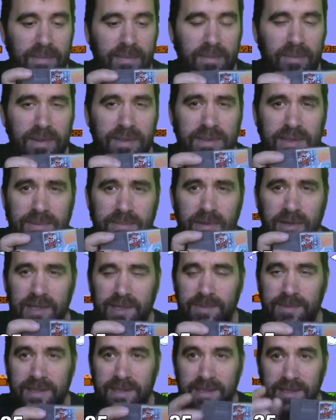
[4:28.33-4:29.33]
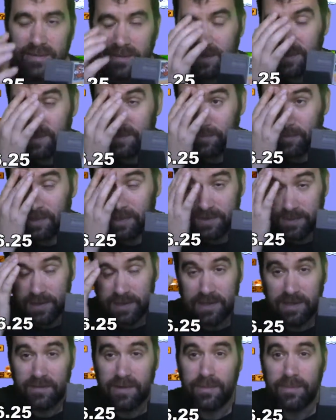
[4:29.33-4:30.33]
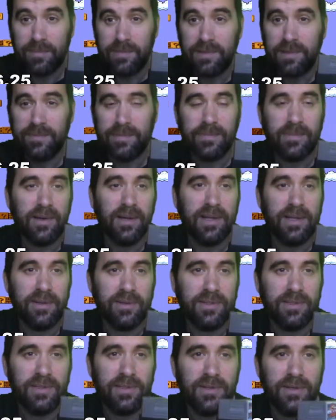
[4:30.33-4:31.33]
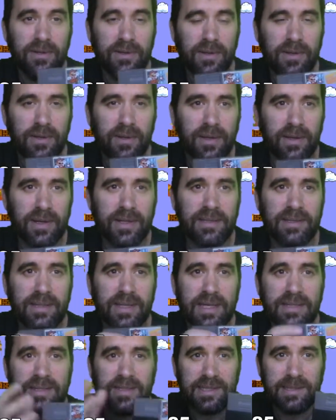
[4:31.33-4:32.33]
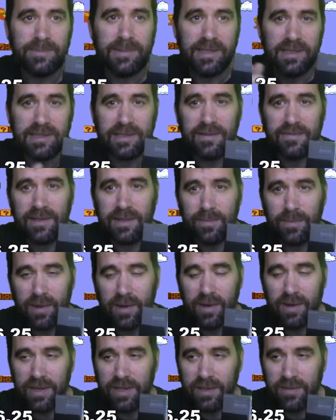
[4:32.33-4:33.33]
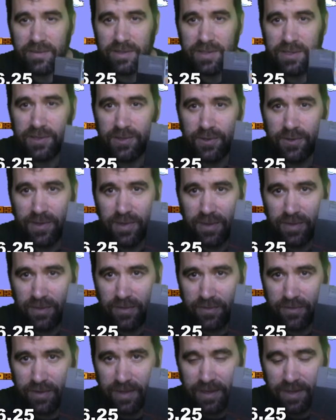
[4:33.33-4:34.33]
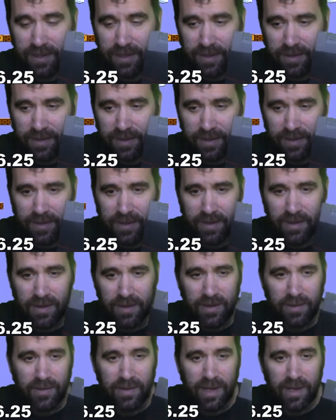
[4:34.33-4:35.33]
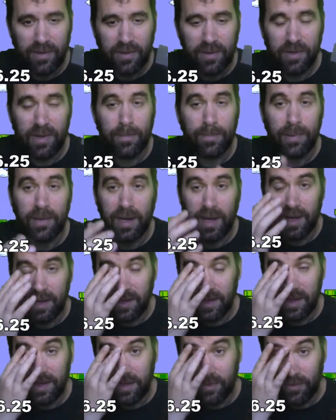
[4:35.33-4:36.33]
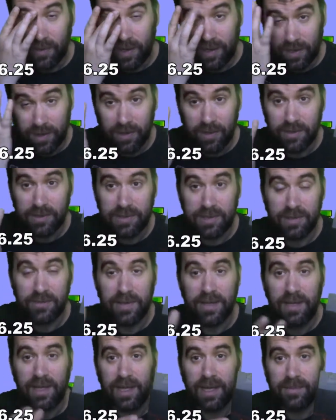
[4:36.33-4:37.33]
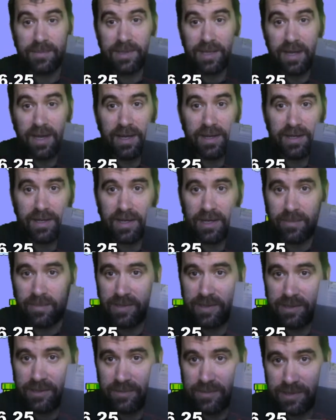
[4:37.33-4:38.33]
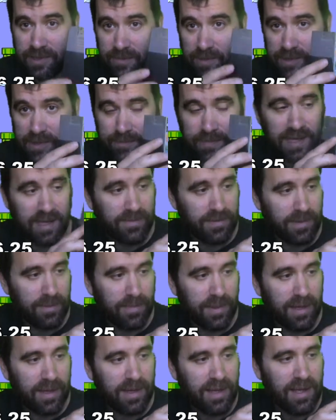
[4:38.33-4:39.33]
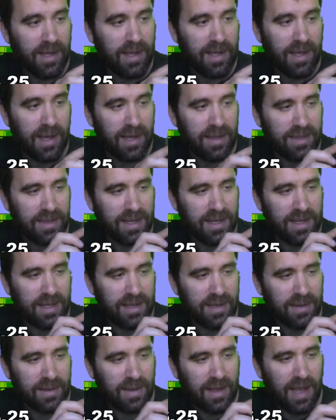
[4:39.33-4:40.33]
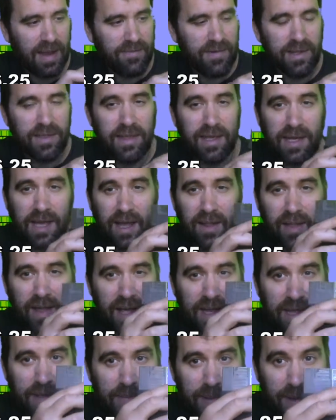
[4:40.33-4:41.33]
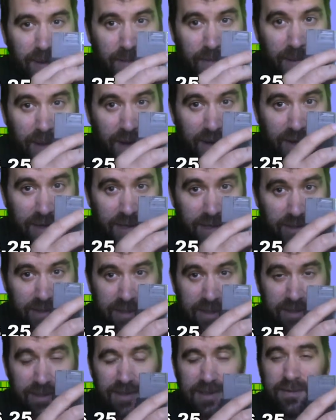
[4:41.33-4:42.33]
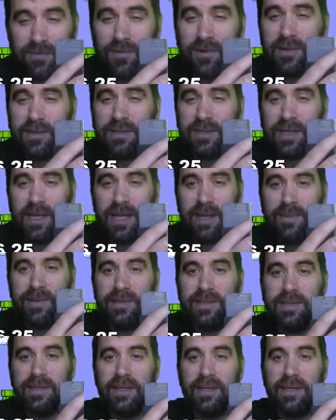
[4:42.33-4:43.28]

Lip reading: Which is more expensive, and it's more expensive than Super Mario 2, or it's less expensive than Mario 2 and 3. I could have put any one of those 3 games on here, but this was the most bang for the buck. I think everything I like about Mario is in this first game. This is